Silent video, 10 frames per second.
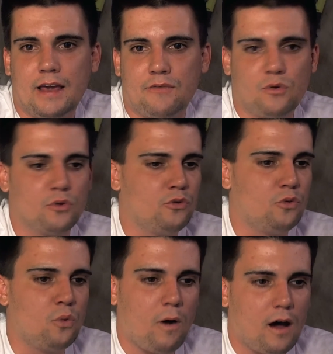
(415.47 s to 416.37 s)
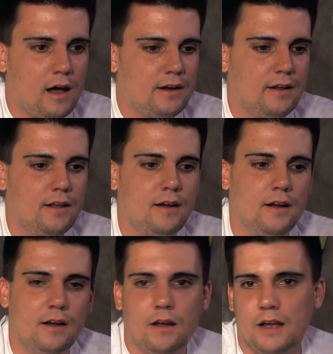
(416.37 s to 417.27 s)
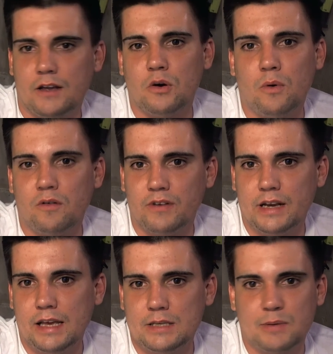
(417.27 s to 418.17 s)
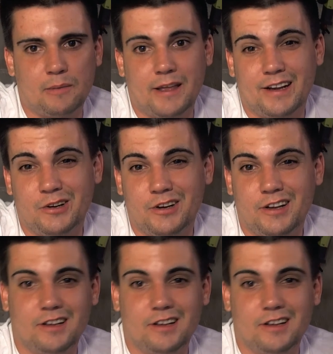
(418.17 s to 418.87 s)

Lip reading: Core 2 Quad. I could go on for days, but I'm not gonna.